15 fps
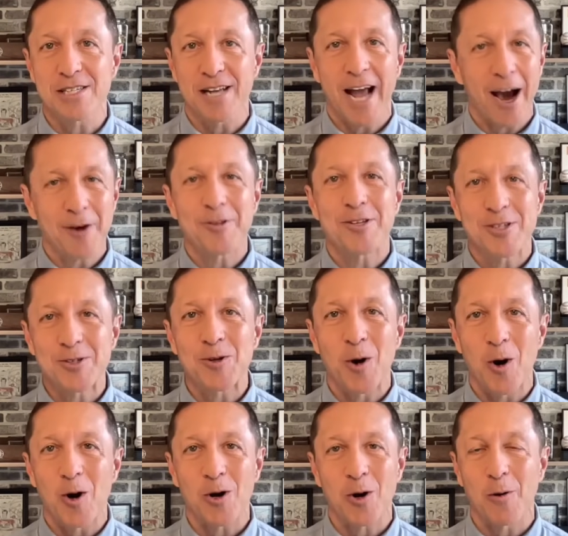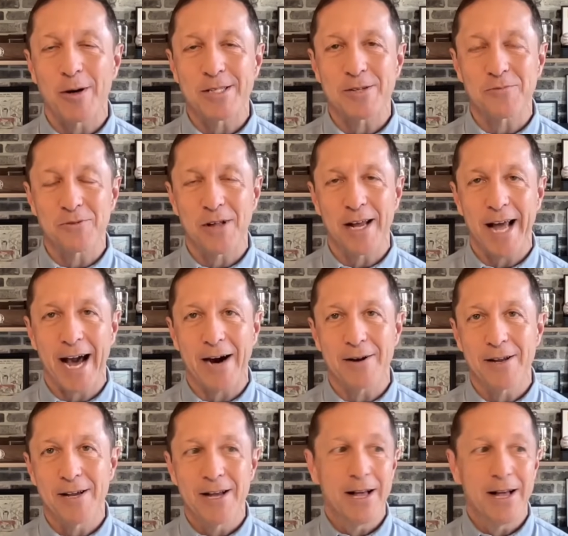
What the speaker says: how this is all going to play out.